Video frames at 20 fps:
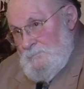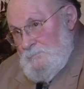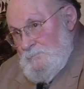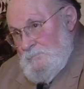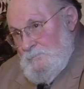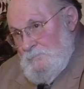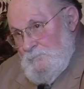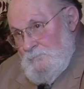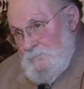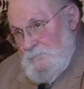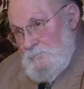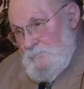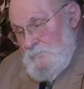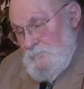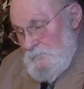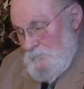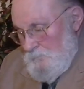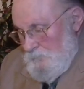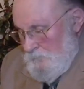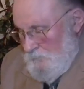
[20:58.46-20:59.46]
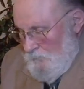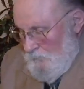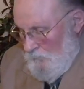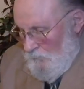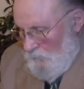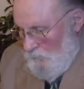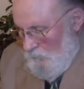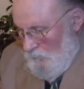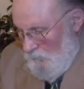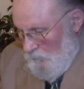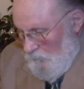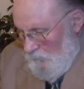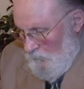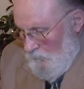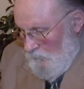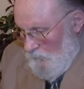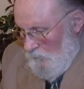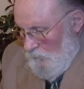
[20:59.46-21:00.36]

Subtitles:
Nobody speaks.